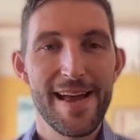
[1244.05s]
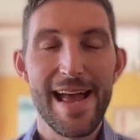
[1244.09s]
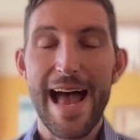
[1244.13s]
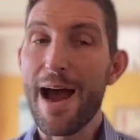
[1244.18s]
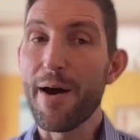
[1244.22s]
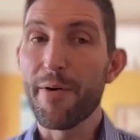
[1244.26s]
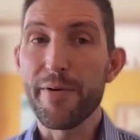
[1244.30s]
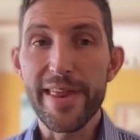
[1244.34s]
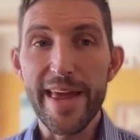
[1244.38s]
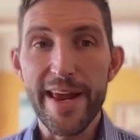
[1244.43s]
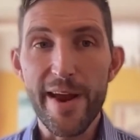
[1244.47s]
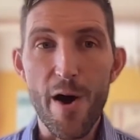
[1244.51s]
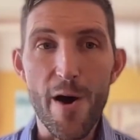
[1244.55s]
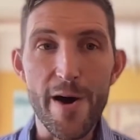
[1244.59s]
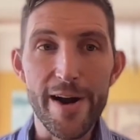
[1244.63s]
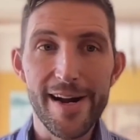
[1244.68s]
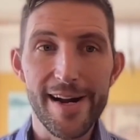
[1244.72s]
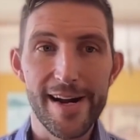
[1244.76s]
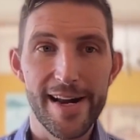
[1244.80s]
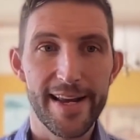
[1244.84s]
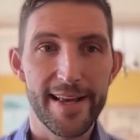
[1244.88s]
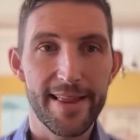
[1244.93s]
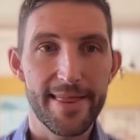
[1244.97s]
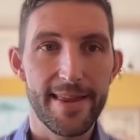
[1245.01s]
How are they
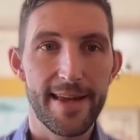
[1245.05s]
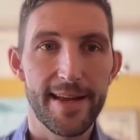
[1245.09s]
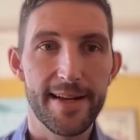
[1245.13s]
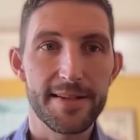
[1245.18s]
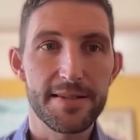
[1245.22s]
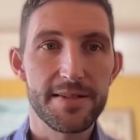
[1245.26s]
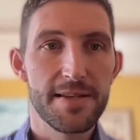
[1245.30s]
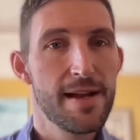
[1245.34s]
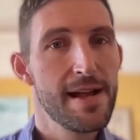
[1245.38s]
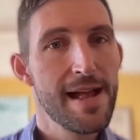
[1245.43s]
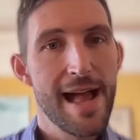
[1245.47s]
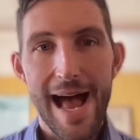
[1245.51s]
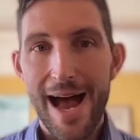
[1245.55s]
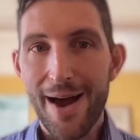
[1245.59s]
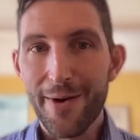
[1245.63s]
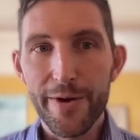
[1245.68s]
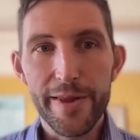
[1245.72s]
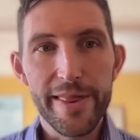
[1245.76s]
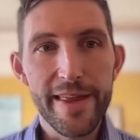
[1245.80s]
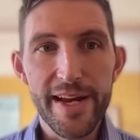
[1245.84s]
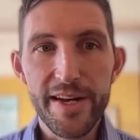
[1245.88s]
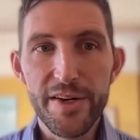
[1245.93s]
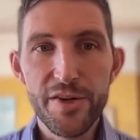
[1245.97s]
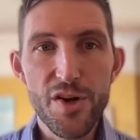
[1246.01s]
auditing things? How
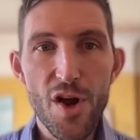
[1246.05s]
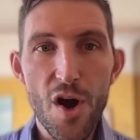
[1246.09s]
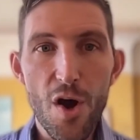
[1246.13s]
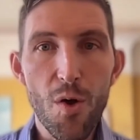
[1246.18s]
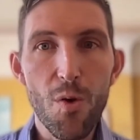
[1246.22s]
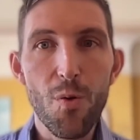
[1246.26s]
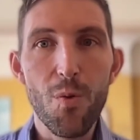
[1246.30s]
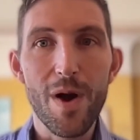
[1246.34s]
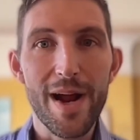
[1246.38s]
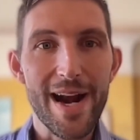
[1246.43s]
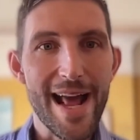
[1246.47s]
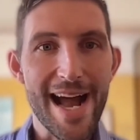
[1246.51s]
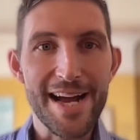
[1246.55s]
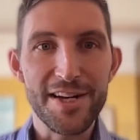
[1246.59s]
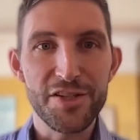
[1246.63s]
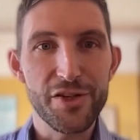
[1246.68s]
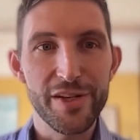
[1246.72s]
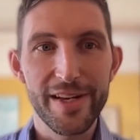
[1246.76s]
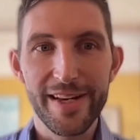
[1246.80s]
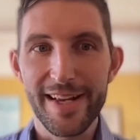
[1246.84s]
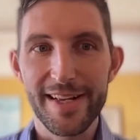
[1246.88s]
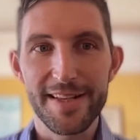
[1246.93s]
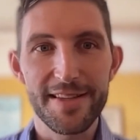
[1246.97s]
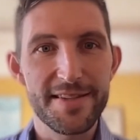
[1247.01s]
do they know what
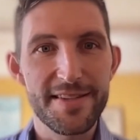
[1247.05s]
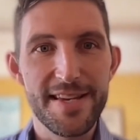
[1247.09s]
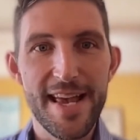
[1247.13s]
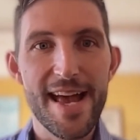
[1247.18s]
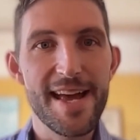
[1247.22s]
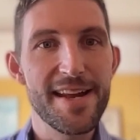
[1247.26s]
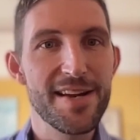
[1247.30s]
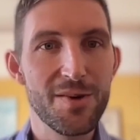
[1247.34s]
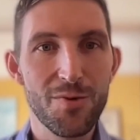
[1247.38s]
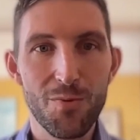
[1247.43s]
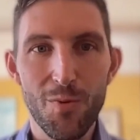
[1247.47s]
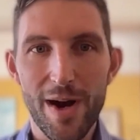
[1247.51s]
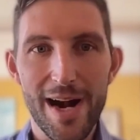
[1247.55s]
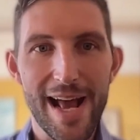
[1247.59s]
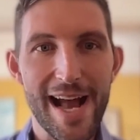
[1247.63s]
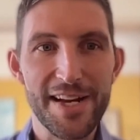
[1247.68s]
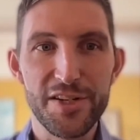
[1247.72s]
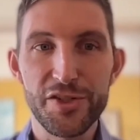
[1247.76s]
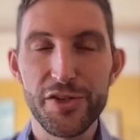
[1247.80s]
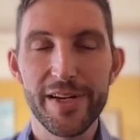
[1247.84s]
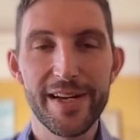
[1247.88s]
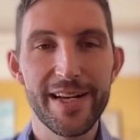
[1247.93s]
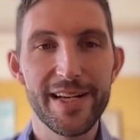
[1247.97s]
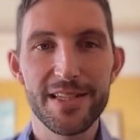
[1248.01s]
actually gets said and what
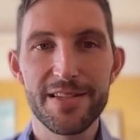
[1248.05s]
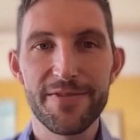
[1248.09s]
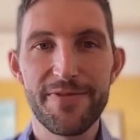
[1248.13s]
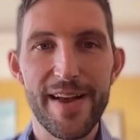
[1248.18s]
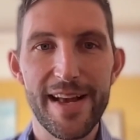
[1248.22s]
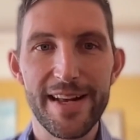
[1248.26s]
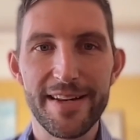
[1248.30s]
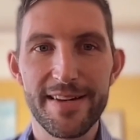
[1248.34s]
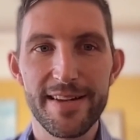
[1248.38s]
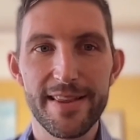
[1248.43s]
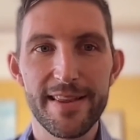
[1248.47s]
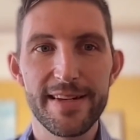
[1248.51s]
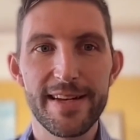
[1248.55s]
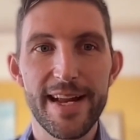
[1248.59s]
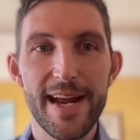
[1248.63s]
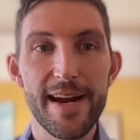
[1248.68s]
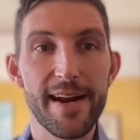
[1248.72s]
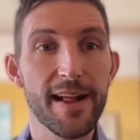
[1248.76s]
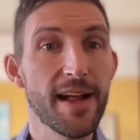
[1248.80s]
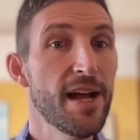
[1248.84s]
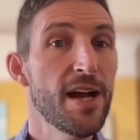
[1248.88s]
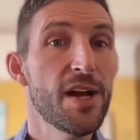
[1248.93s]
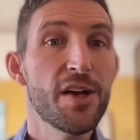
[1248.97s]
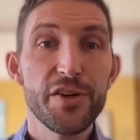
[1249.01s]
actually gets fed to the
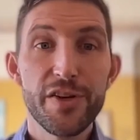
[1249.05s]
data?